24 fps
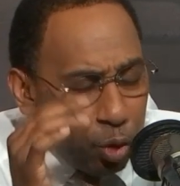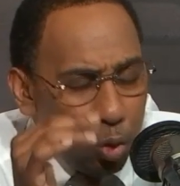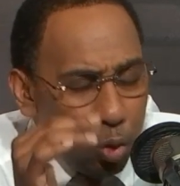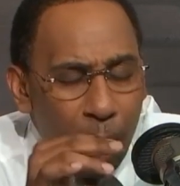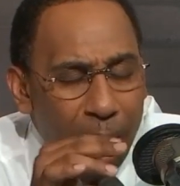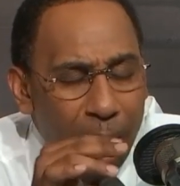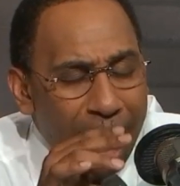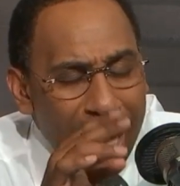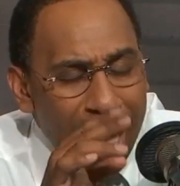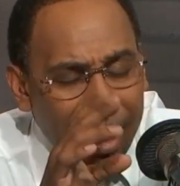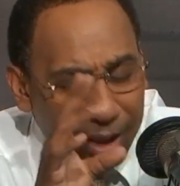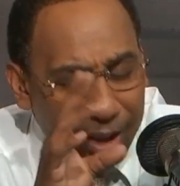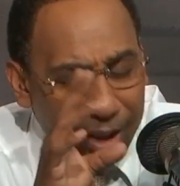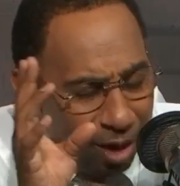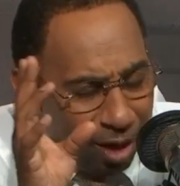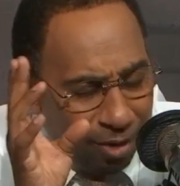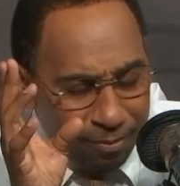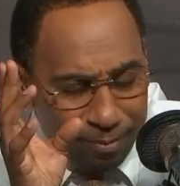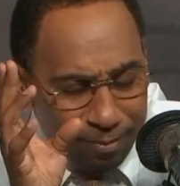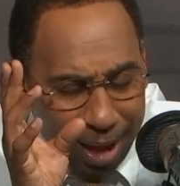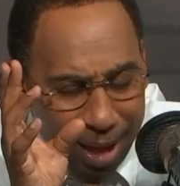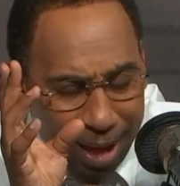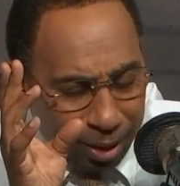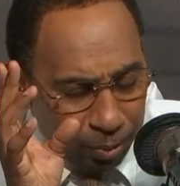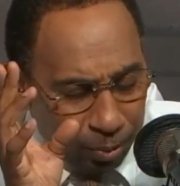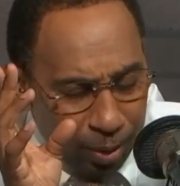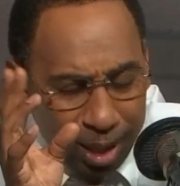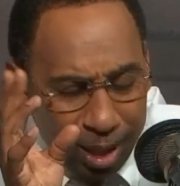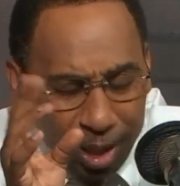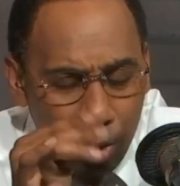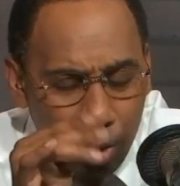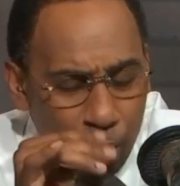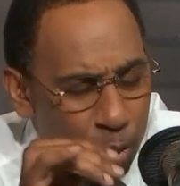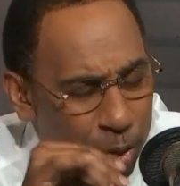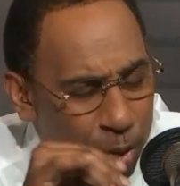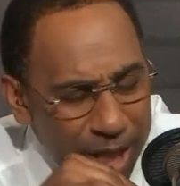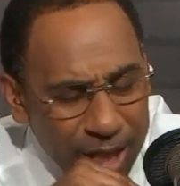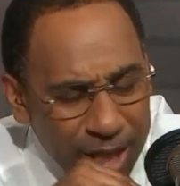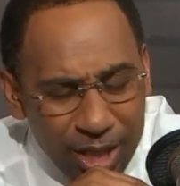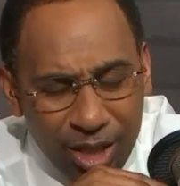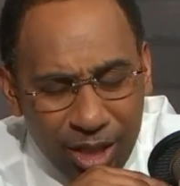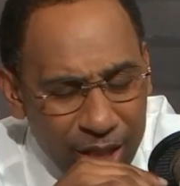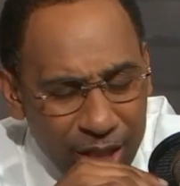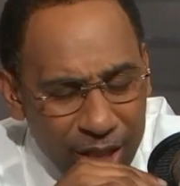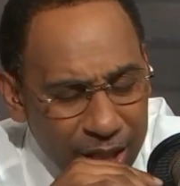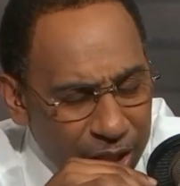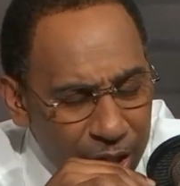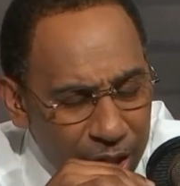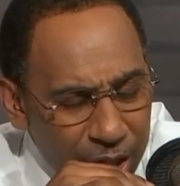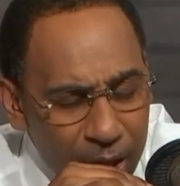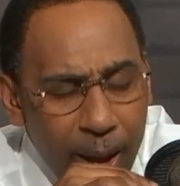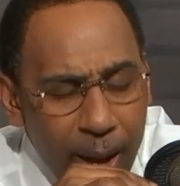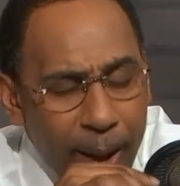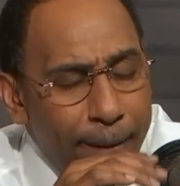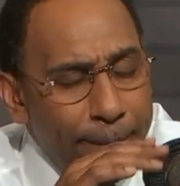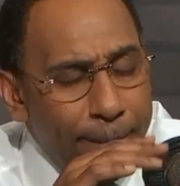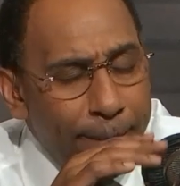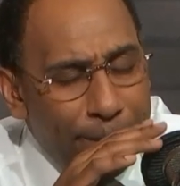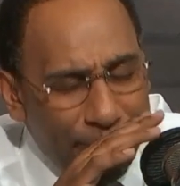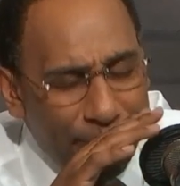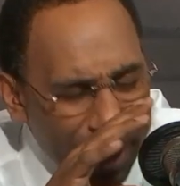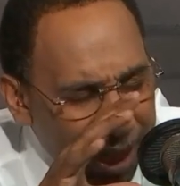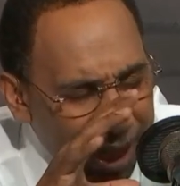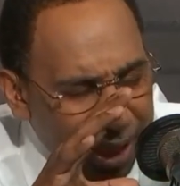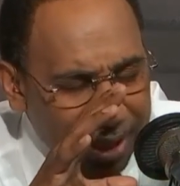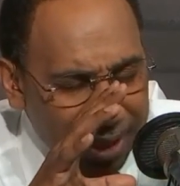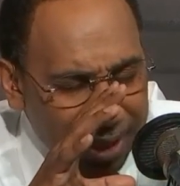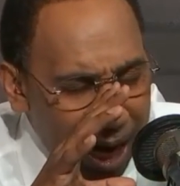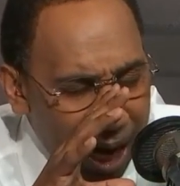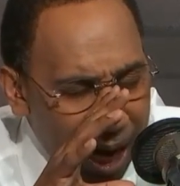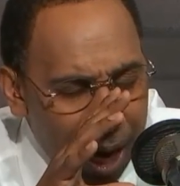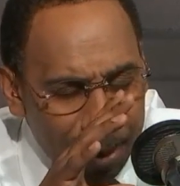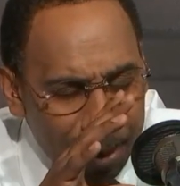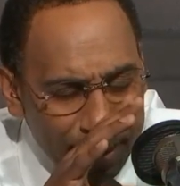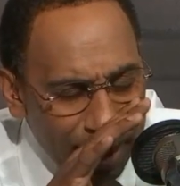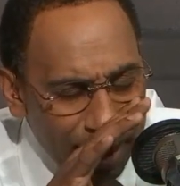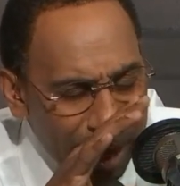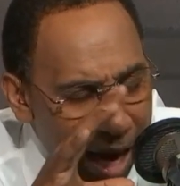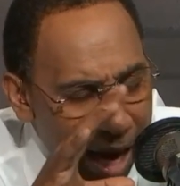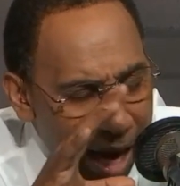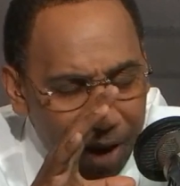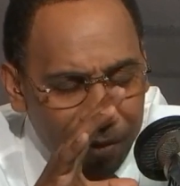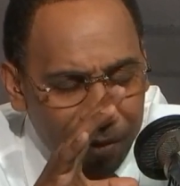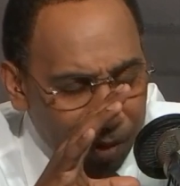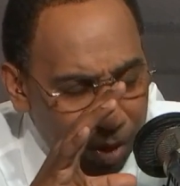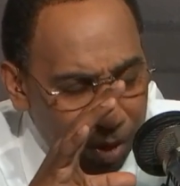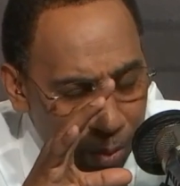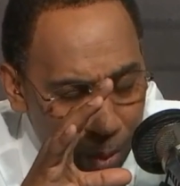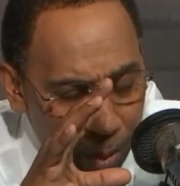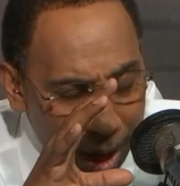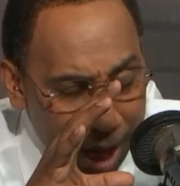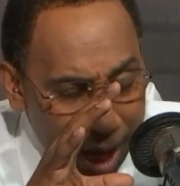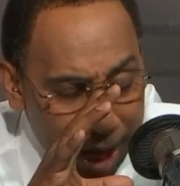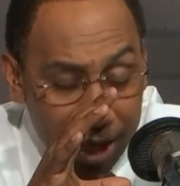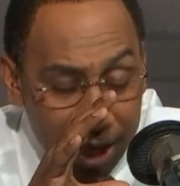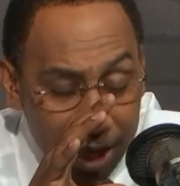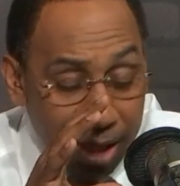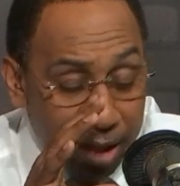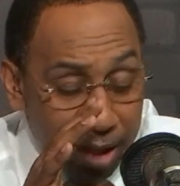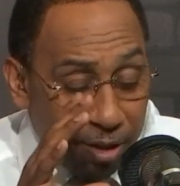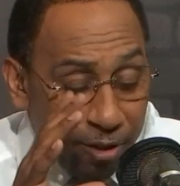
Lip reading: who I love, by the way, who is just big time in every way,